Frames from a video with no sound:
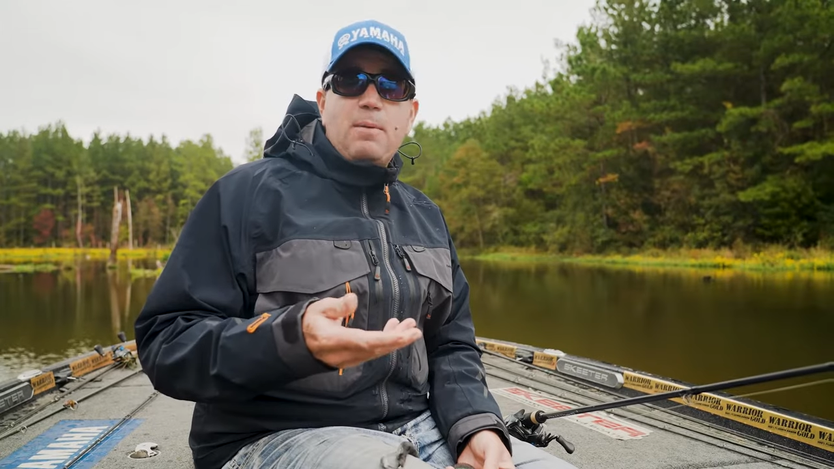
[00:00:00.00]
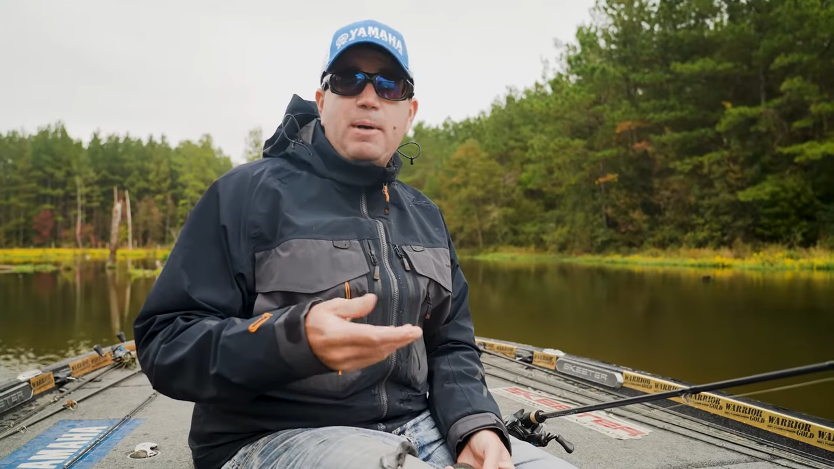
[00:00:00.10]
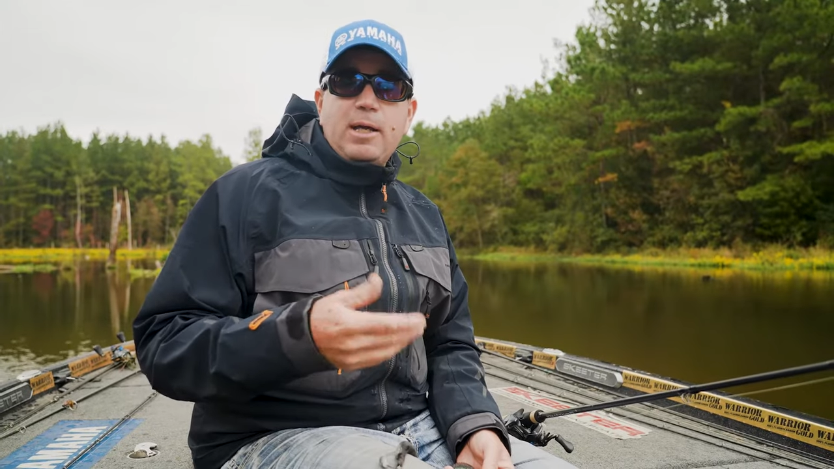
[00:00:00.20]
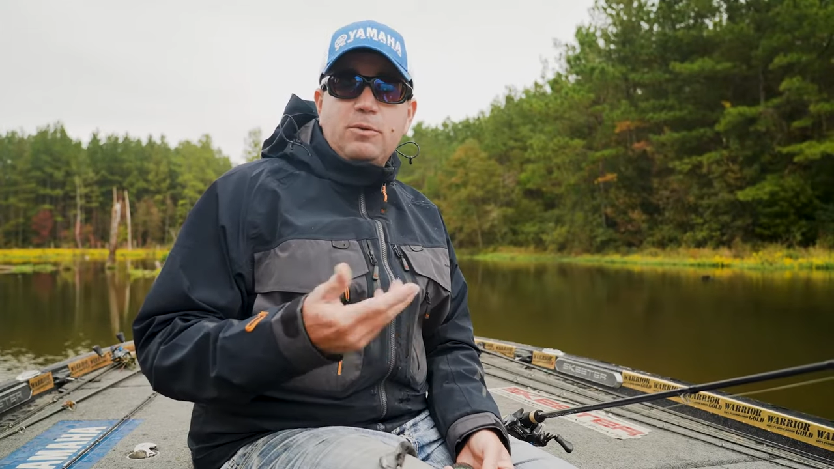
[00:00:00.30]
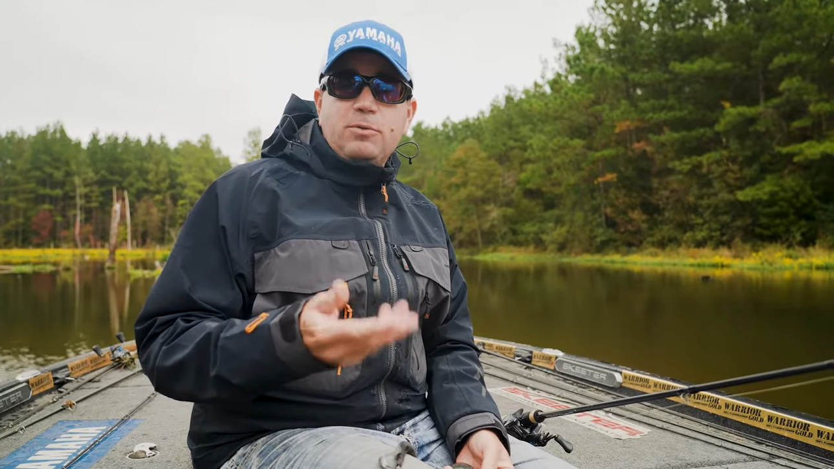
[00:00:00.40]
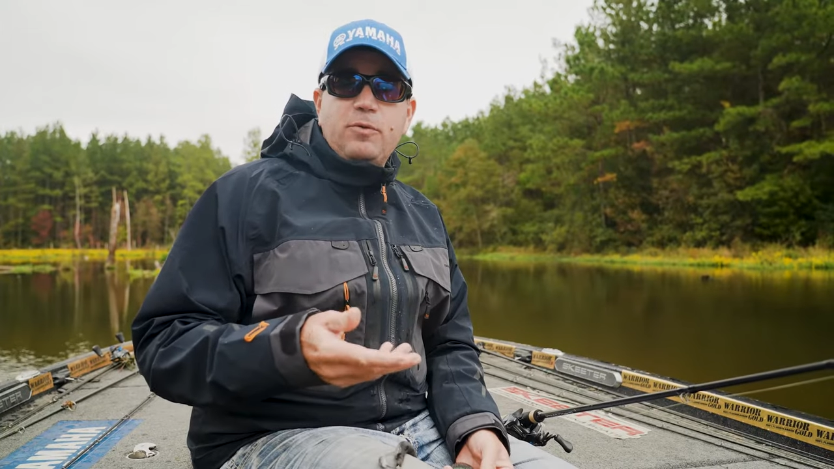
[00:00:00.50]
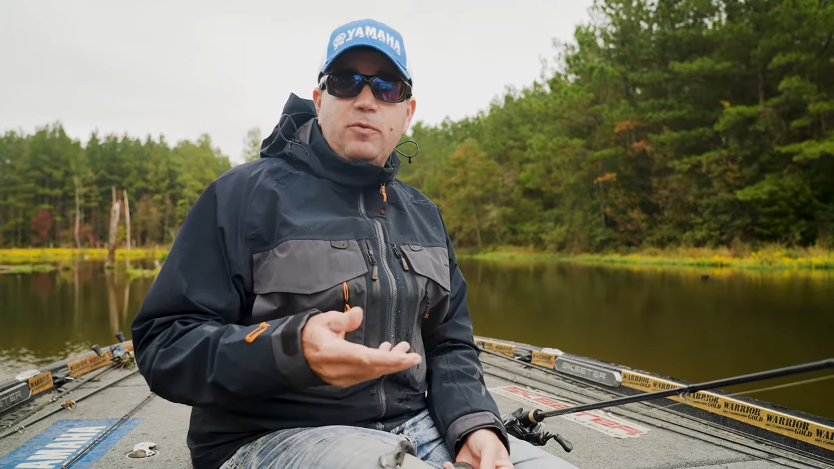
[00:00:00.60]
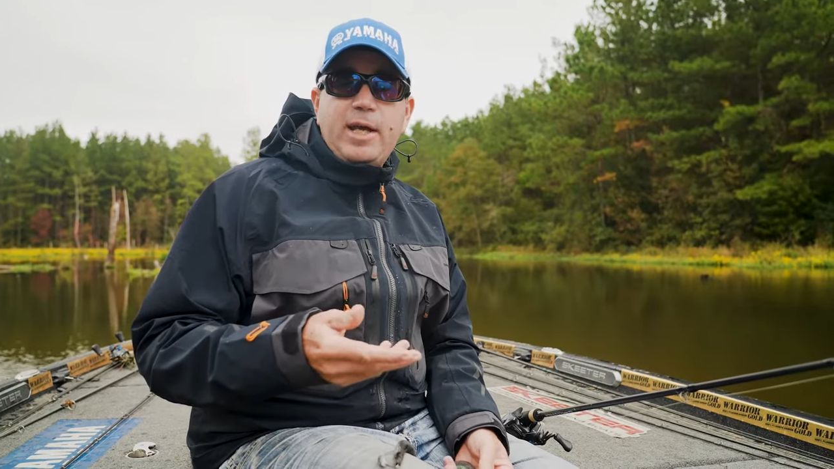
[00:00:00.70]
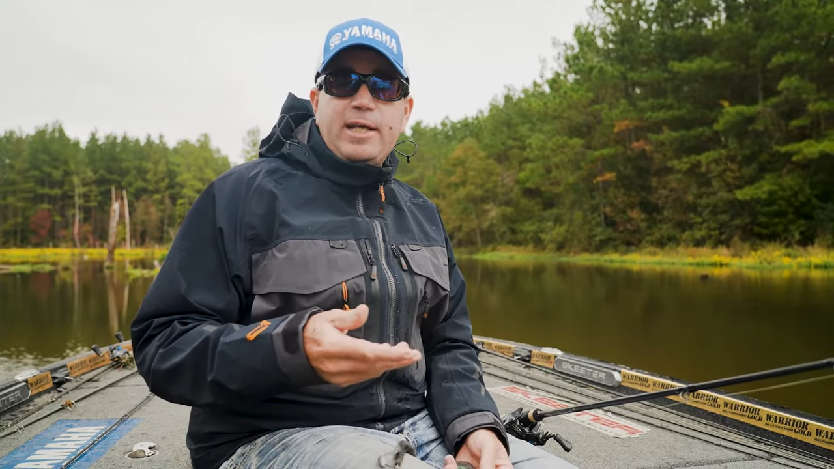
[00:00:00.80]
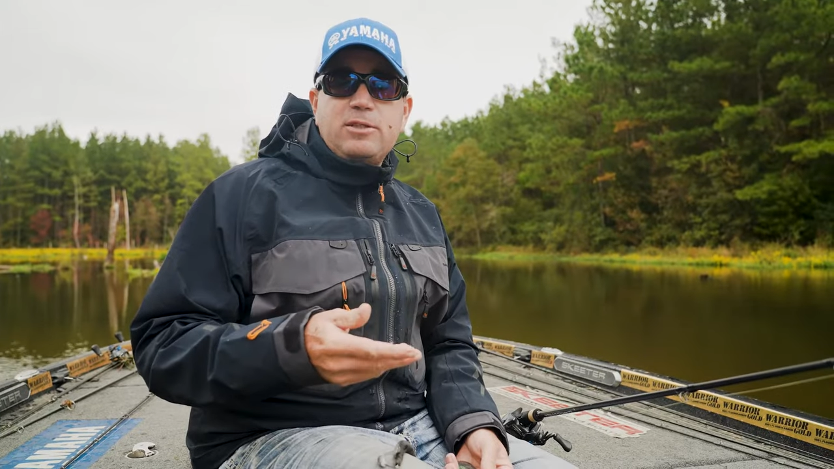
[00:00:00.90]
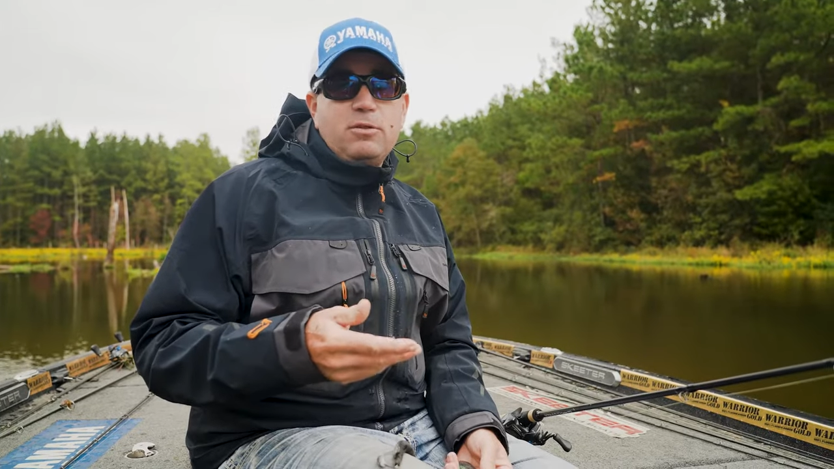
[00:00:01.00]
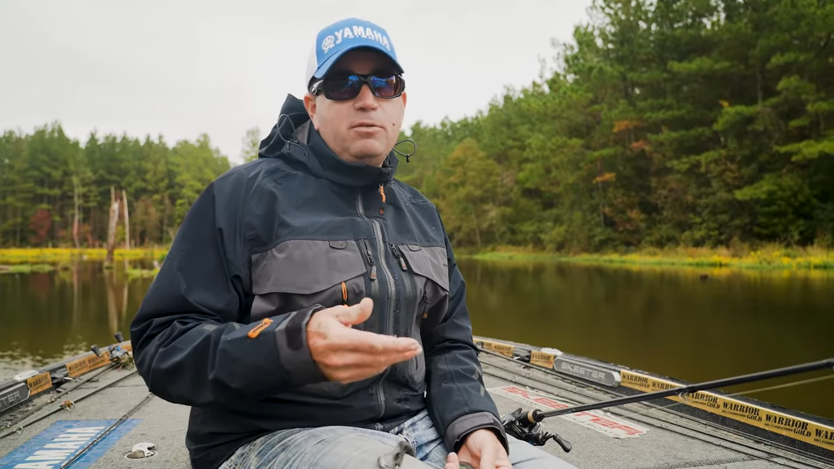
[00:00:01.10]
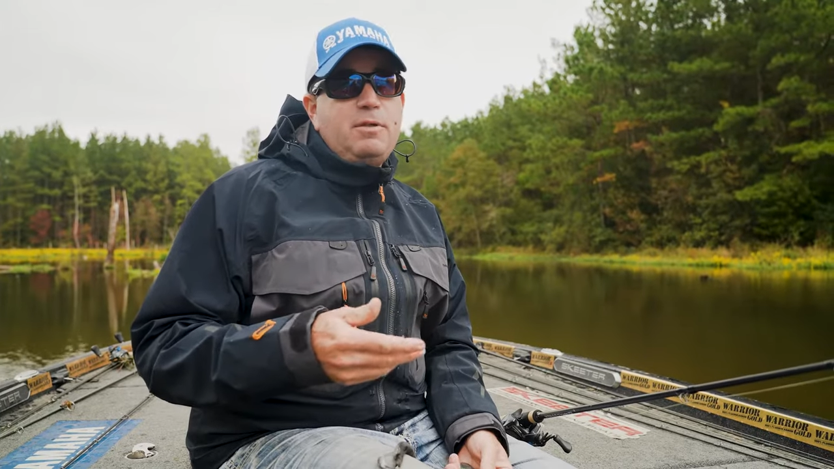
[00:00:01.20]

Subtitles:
I might go to a 3/8, or